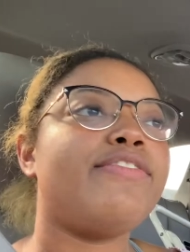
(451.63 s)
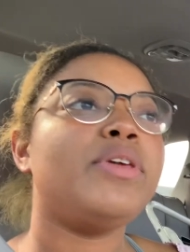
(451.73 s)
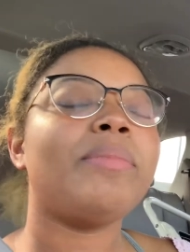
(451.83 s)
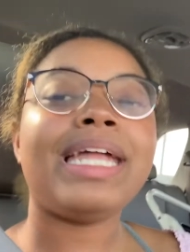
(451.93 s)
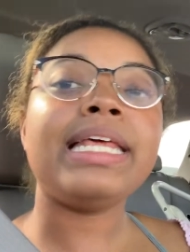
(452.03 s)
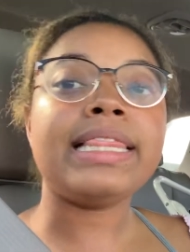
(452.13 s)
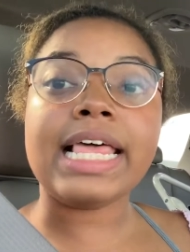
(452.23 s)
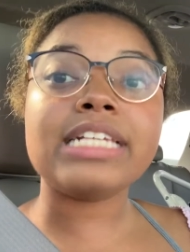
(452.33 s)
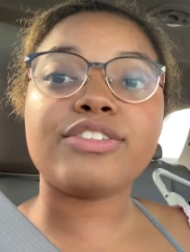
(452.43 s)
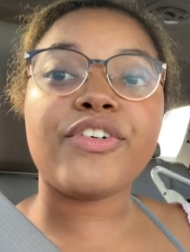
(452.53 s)
If you made it
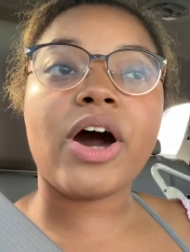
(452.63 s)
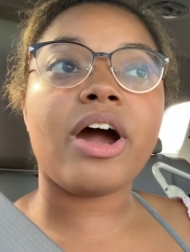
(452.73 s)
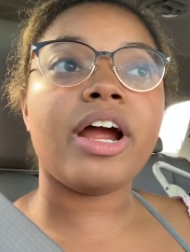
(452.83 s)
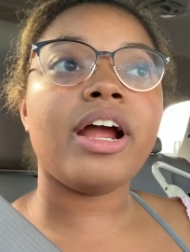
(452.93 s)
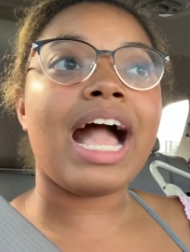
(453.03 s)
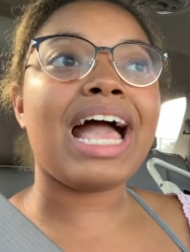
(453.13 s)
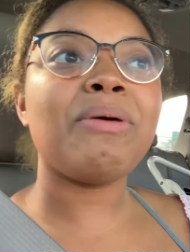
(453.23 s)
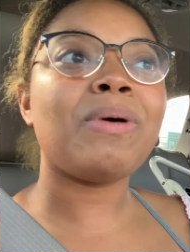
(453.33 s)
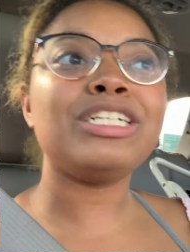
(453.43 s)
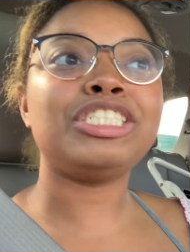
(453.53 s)
this far, I
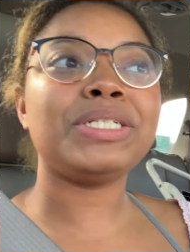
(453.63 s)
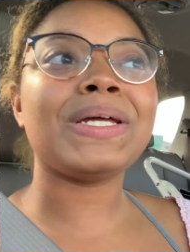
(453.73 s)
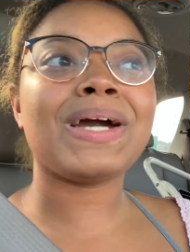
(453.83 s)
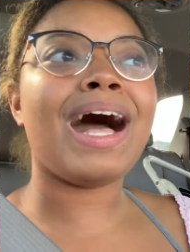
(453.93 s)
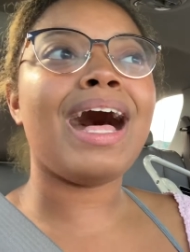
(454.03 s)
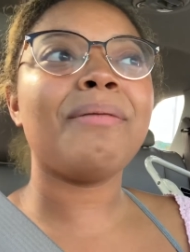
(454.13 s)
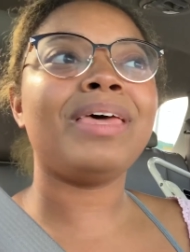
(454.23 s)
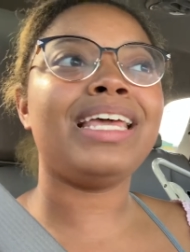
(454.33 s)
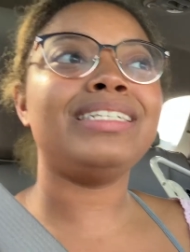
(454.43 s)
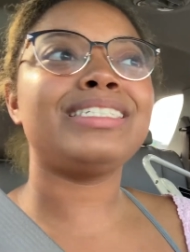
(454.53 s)
want you to
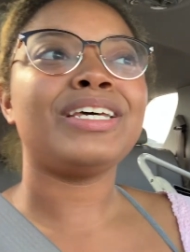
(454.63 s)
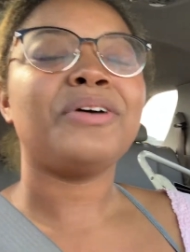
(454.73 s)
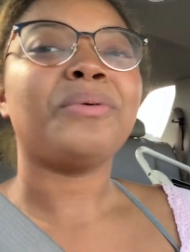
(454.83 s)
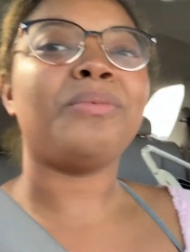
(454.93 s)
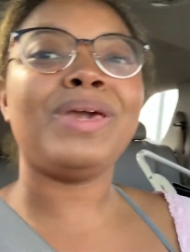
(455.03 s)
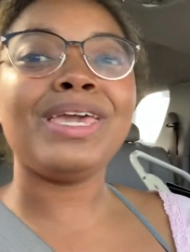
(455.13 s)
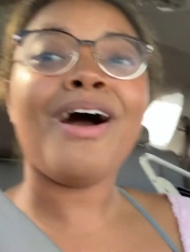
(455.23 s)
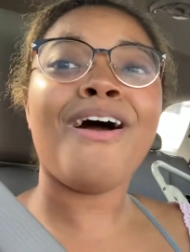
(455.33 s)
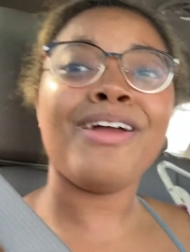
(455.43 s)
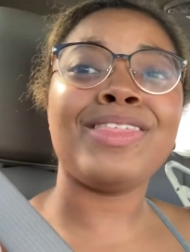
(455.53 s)
comment we
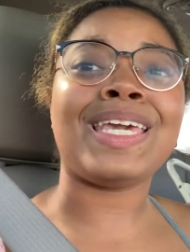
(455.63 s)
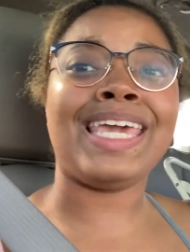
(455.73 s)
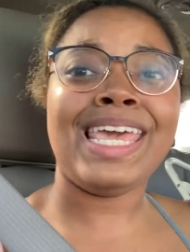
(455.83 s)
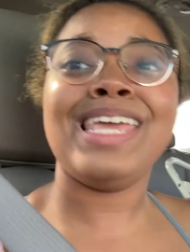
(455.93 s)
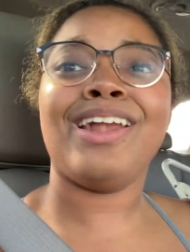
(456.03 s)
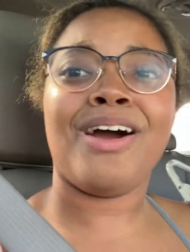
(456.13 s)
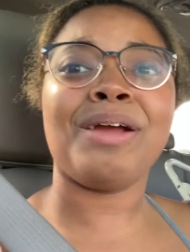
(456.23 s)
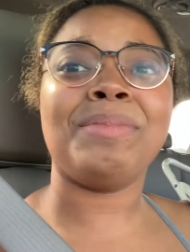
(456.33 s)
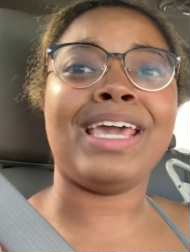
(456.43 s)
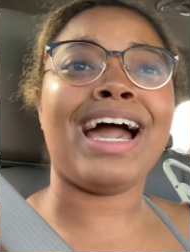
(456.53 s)
are the kitten
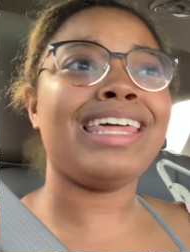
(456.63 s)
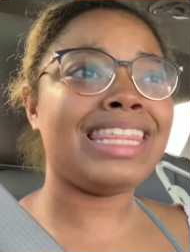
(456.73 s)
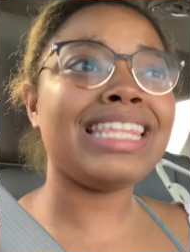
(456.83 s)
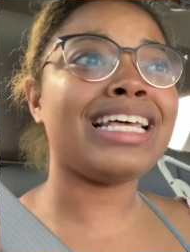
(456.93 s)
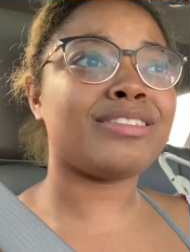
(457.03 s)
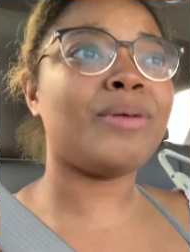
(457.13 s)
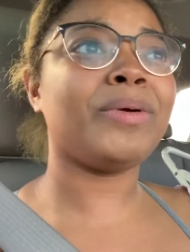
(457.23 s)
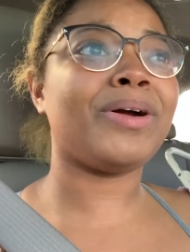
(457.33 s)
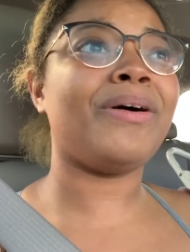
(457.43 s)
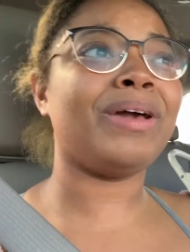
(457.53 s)
army. I think that's what
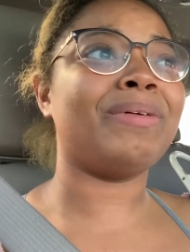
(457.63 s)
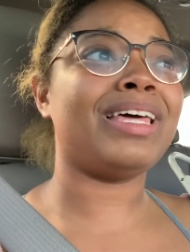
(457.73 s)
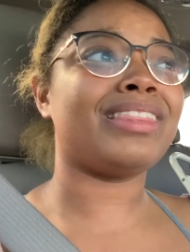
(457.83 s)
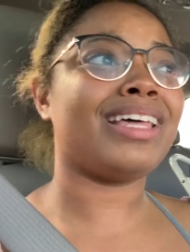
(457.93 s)
we're going with.